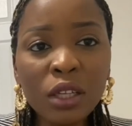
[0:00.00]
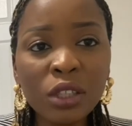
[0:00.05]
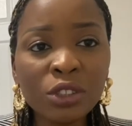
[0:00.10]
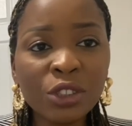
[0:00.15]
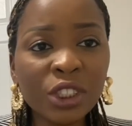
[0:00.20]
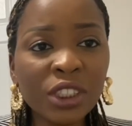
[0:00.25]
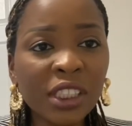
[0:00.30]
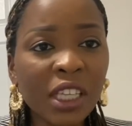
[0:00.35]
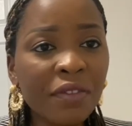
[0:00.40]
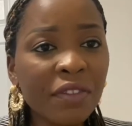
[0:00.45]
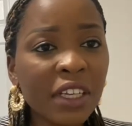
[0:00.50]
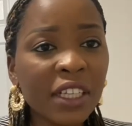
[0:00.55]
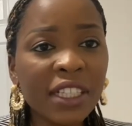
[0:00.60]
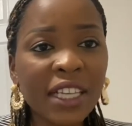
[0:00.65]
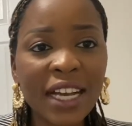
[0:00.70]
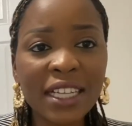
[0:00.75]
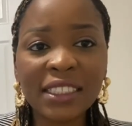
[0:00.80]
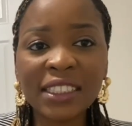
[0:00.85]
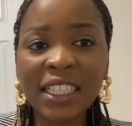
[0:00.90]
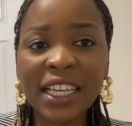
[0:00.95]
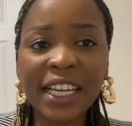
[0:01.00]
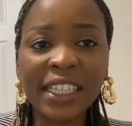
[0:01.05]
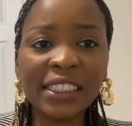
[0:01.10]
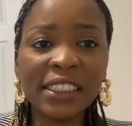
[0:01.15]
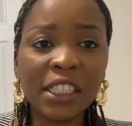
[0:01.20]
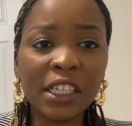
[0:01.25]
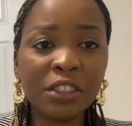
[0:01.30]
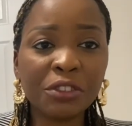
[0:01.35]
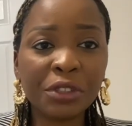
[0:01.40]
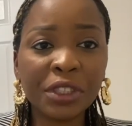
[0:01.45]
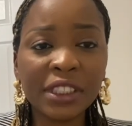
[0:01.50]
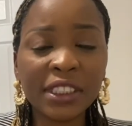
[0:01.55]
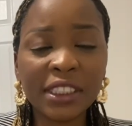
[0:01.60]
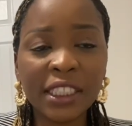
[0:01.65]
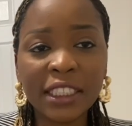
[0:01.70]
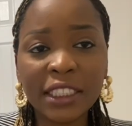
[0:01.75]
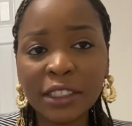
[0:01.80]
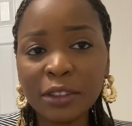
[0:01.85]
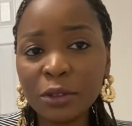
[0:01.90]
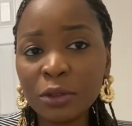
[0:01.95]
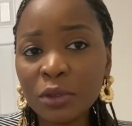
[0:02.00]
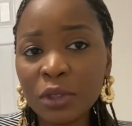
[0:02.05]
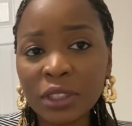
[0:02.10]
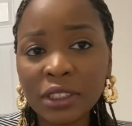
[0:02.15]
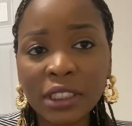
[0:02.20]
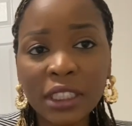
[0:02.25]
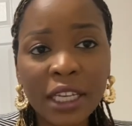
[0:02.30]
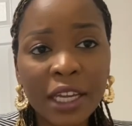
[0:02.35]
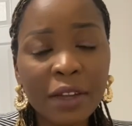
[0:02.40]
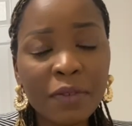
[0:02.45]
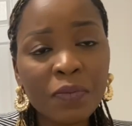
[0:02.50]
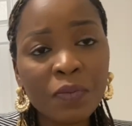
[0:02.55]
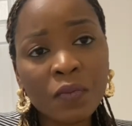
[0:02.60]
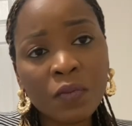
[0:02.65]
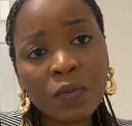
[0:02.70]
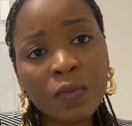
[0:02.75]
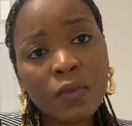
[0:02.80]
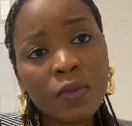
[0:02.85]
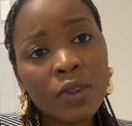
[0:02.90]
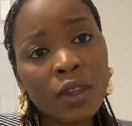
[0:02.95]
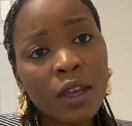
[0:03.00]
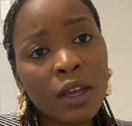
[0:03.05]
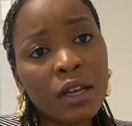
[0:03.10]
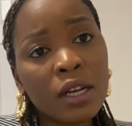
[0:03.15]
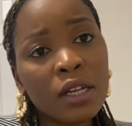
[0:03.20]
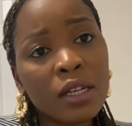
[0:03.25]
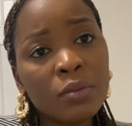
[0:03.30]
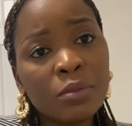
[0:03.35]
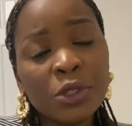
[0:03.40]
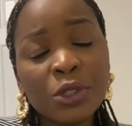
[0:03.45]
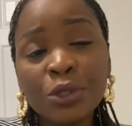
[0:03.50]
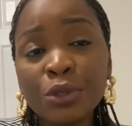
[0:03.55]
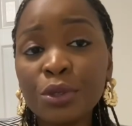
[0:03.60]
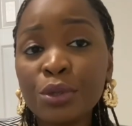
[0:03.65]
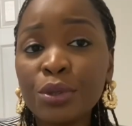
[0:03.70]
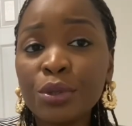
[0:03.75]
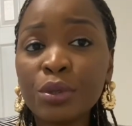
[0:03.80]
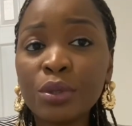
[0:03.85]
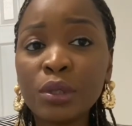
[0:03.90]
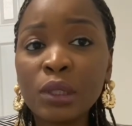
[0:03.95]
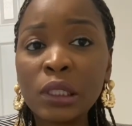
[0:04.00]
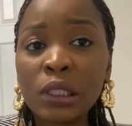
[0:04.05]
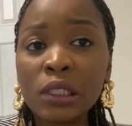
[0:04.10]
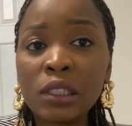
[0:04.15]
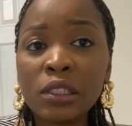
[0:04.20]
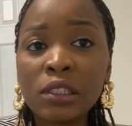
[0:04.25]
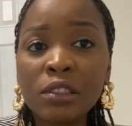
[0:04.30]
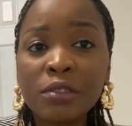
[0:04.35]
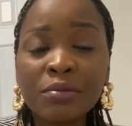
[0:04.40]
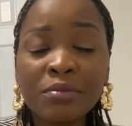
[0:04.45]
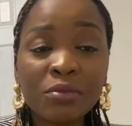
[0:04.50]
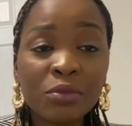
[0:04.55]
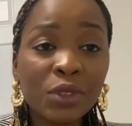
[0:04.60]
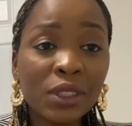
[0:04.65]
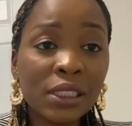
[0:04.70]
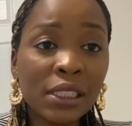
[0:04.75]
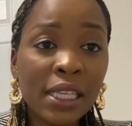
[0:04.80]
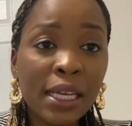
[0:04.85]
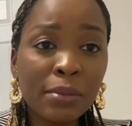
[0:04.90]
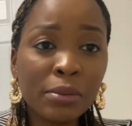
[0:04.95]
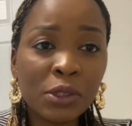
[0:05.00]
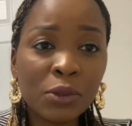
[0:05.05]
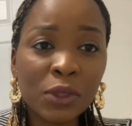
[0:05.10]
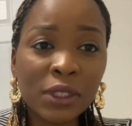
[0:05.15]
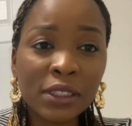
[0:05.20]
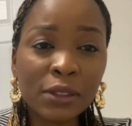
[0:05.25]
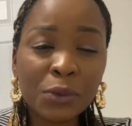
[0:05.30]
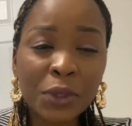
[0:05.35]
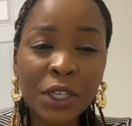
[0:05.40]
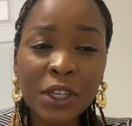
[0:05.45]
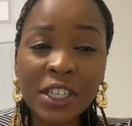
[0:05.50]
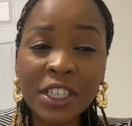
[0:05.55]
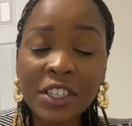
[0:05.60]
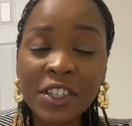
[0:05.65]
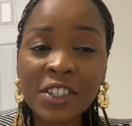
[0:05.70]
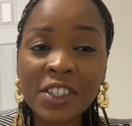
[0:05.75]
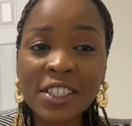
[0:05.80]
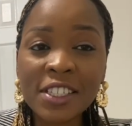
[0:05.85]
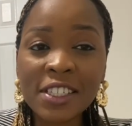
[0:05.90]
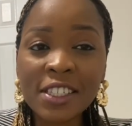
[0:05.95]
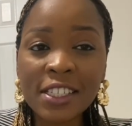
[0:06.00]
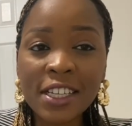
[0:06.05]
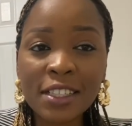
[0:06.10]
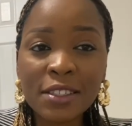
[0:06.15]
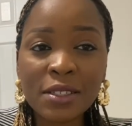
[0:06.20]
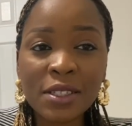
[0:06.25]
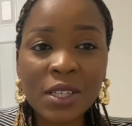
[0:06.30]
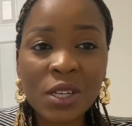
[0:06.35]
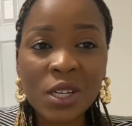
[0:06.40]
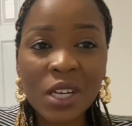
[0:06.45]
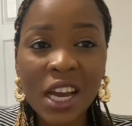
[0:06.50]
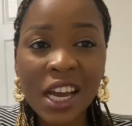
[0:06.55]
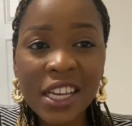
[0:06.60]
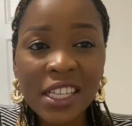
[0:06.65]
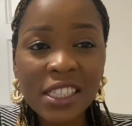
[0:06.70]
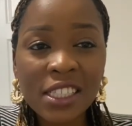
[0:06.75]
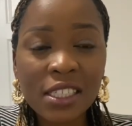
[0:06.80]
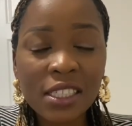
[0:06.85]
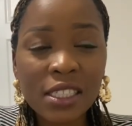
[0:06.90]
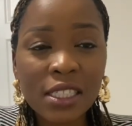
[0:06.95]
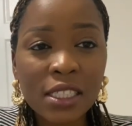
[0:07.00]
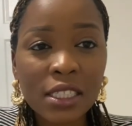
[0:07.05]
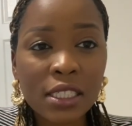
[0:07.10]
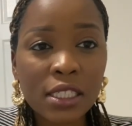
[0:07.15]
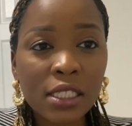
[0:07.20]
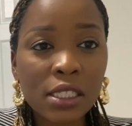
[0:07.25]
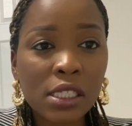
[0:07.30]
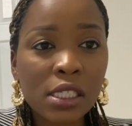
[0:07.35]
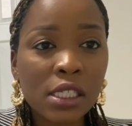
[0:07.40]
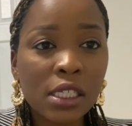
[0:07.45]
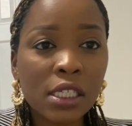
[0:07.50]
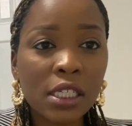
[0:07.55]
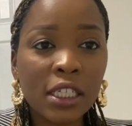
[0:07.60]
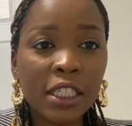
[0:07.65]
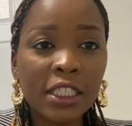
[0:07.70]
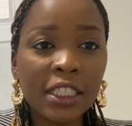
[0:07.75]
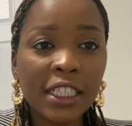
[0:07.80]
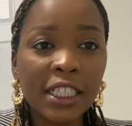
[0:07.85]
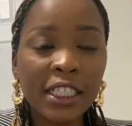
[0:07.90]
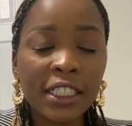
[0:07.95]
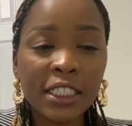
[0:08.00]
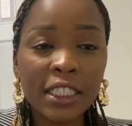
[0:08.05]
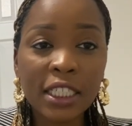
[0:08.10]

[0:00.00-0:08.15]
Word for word: just gave the taxi guys the address and they took us there um so um we slept was we got in on a saturday night and then